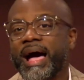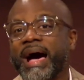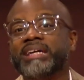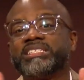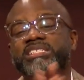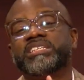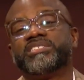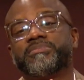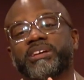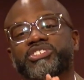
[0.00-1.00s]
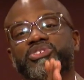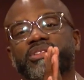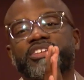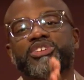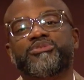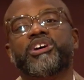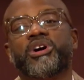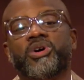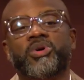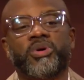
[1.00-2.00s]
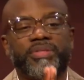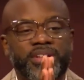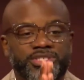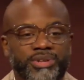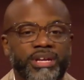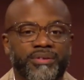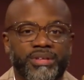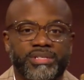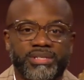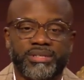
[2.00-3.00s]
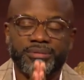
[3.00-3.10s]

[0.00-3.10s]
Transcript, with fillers: I just need to make sure that you know and that you hear this